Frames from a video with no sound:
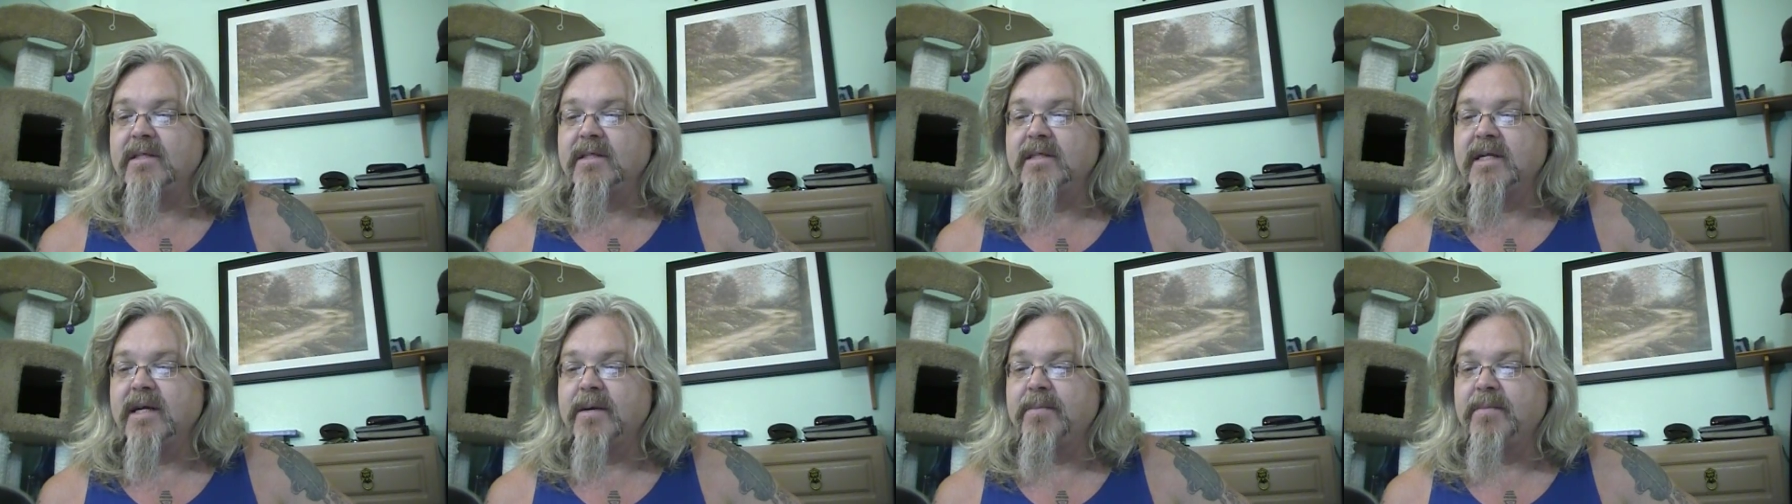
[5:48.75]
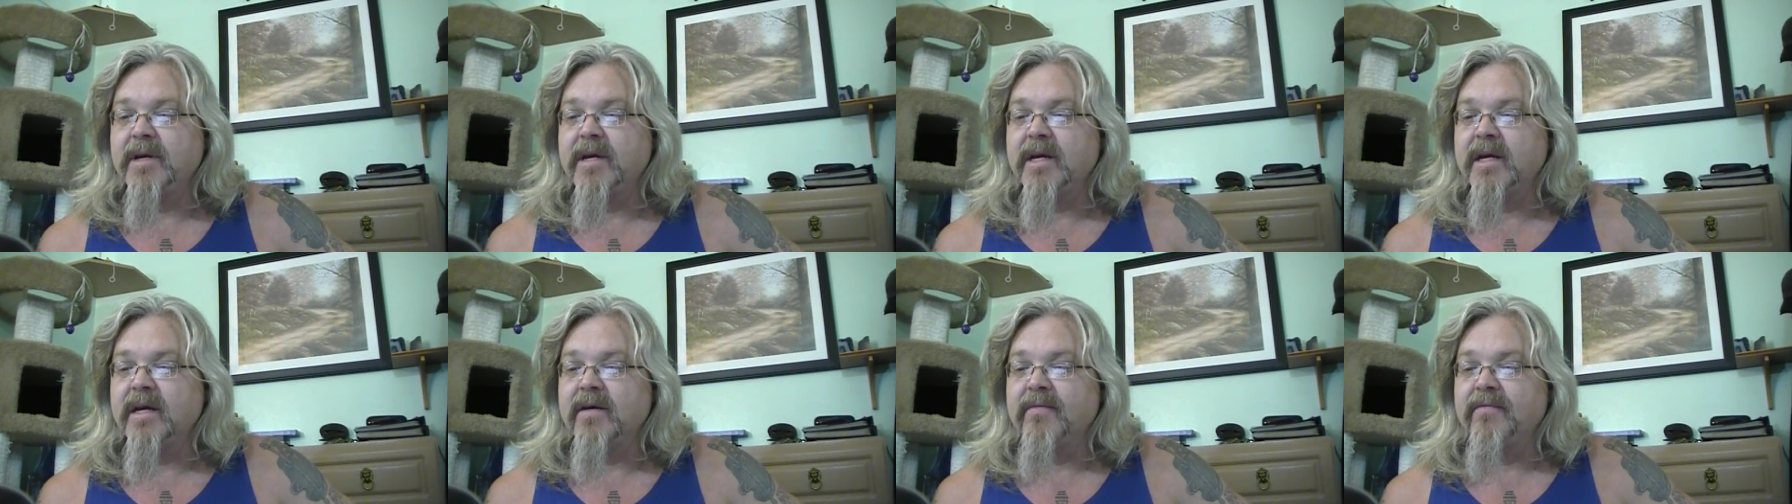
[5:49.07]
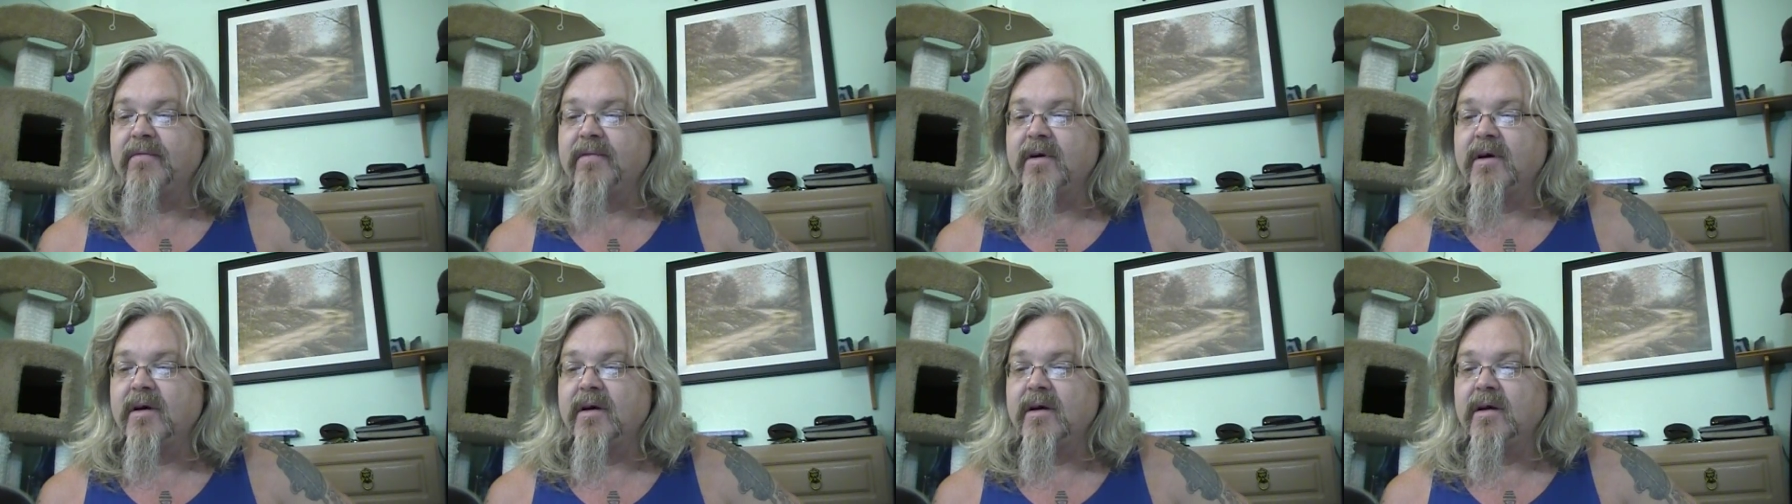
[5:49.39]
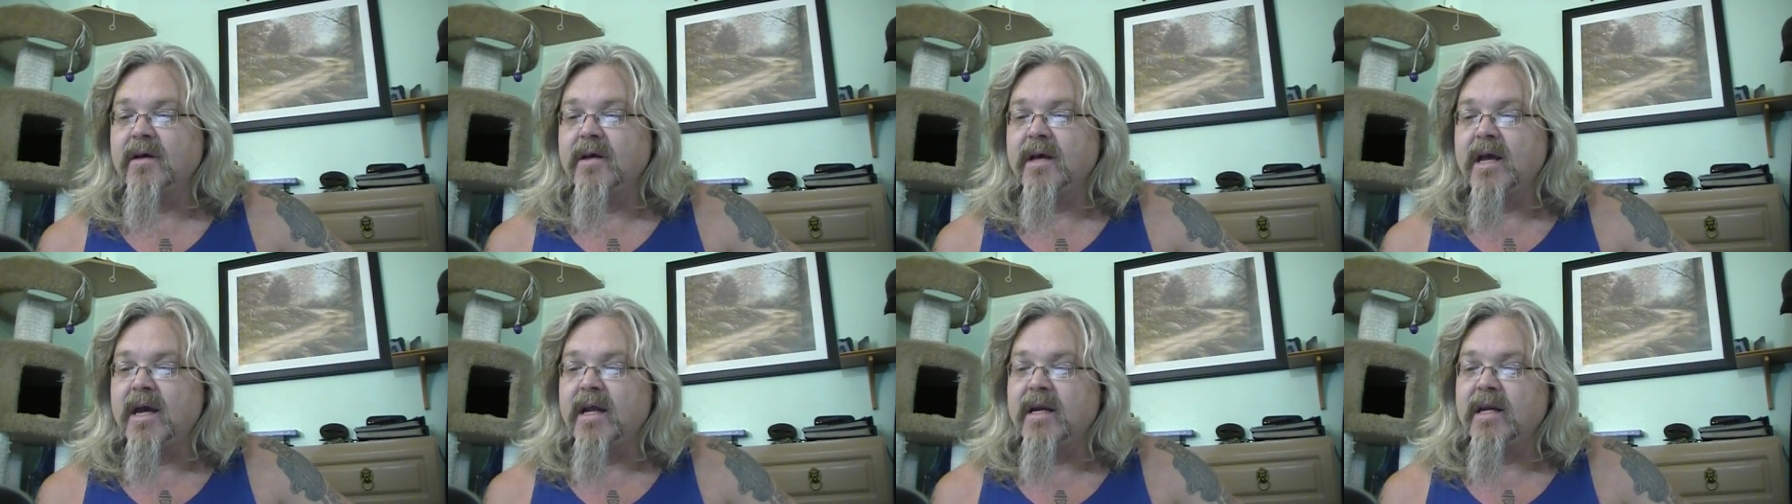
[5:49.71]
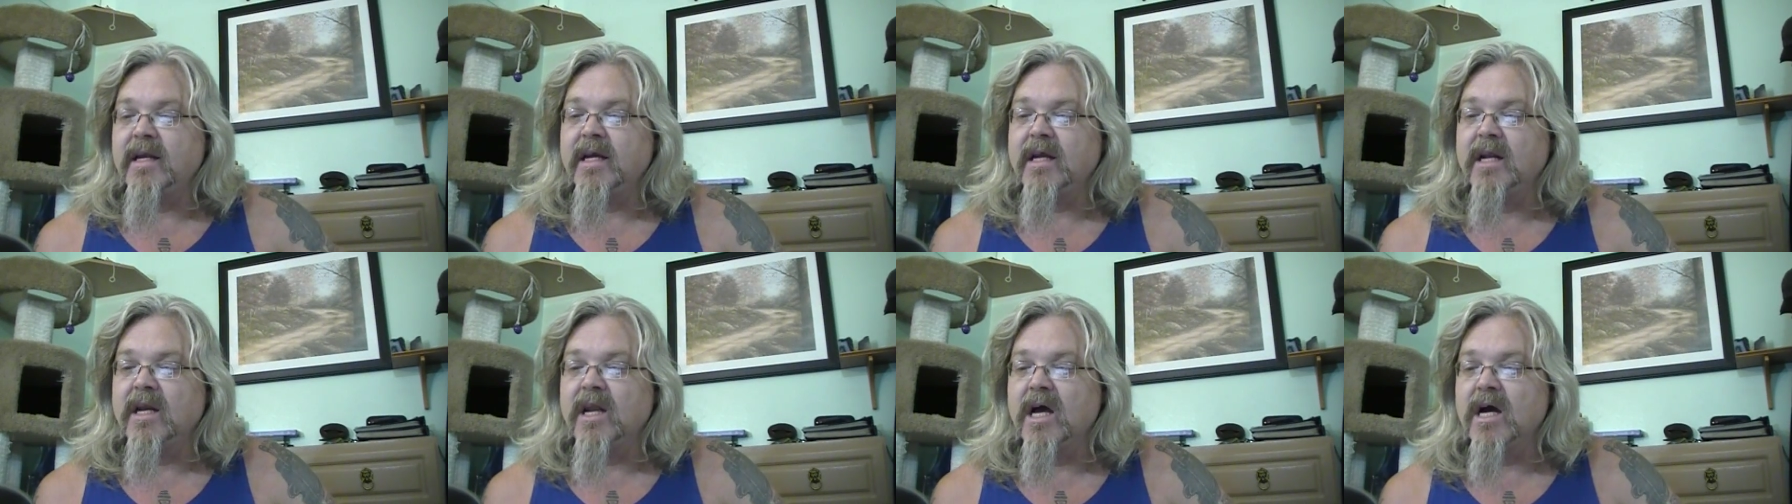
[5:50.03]
dimming and
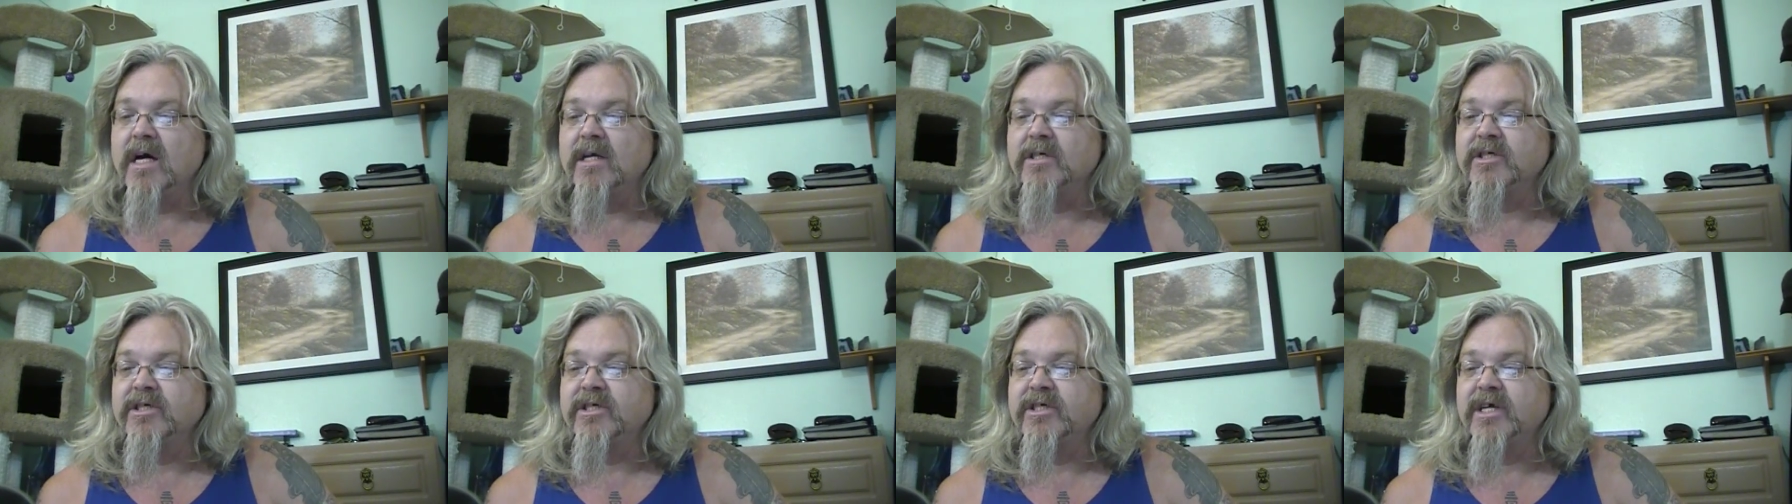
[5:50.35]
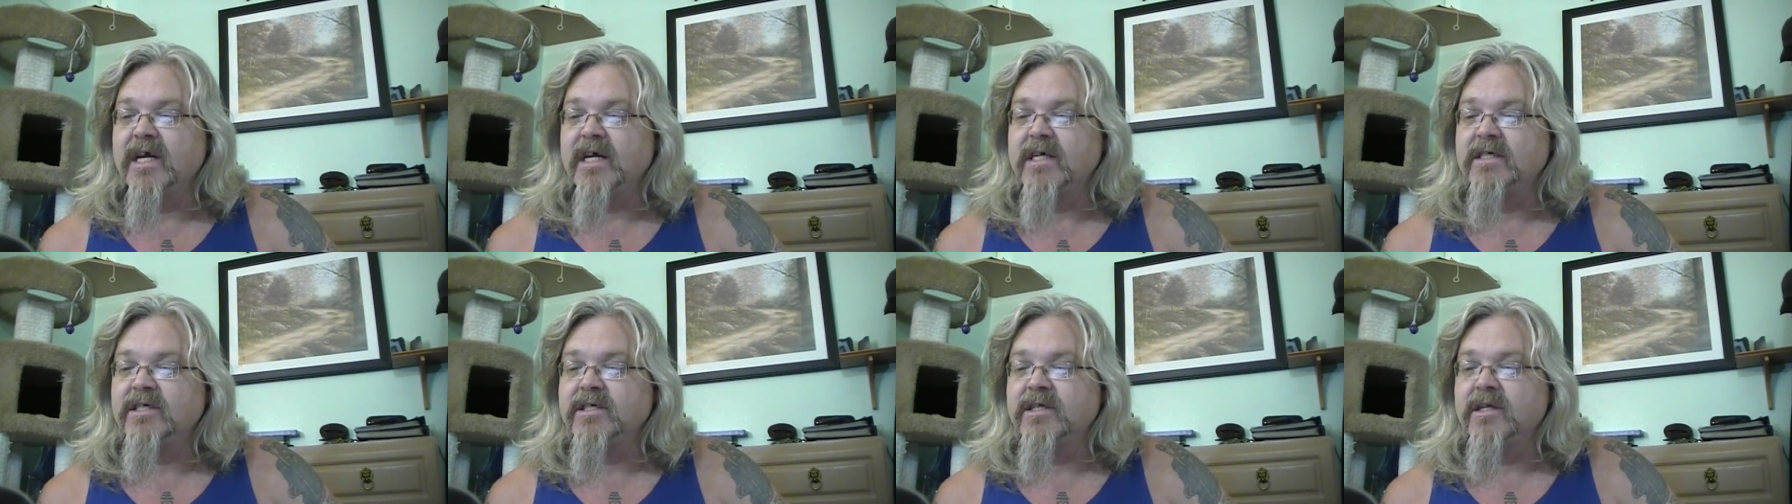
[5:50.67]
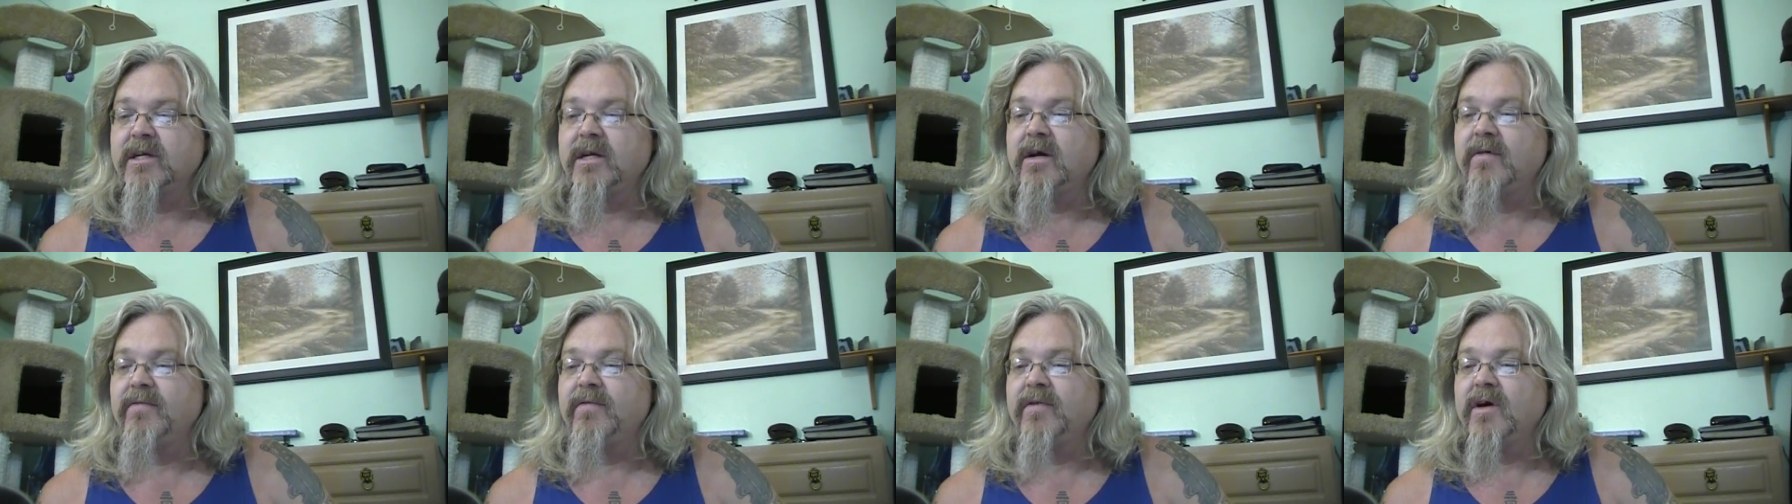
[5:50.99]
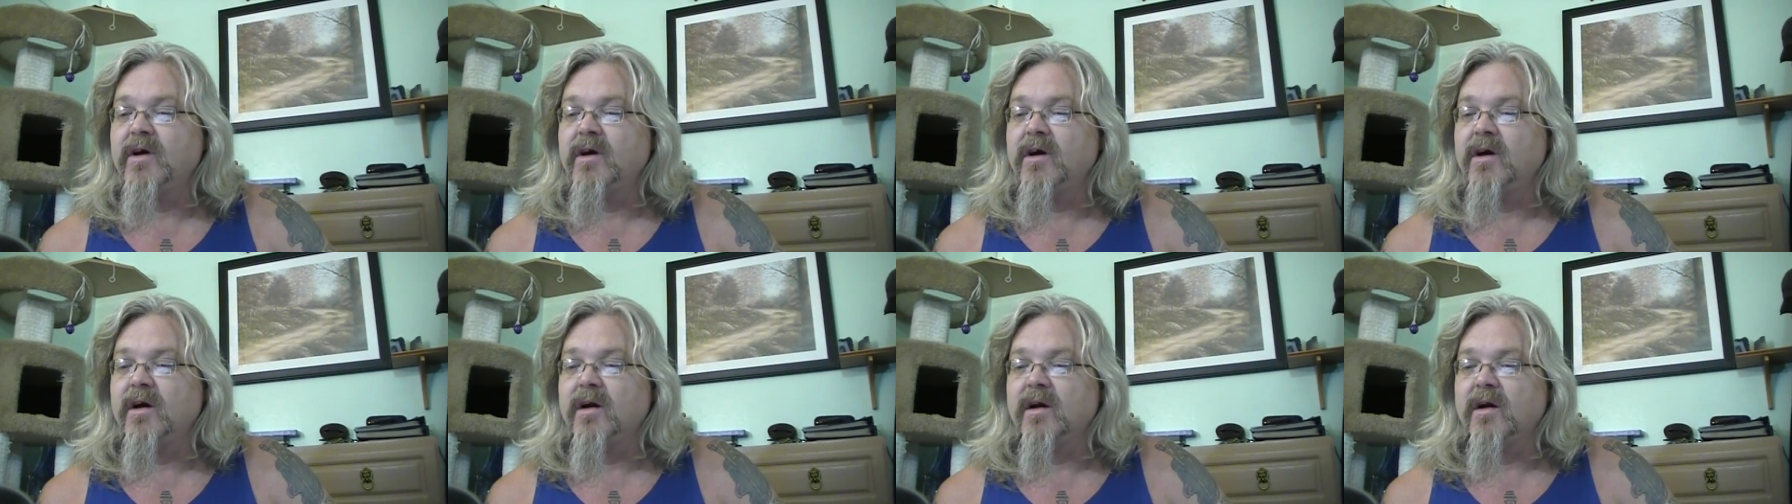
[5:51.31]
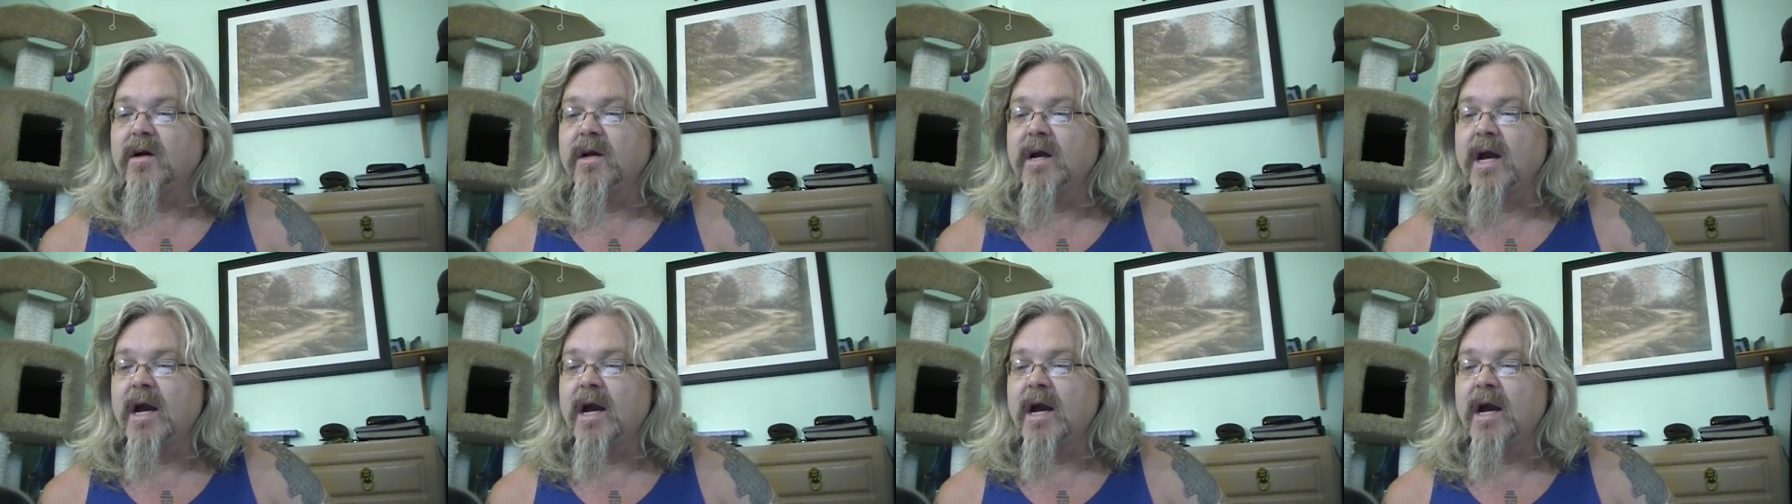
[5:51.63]
elongation of the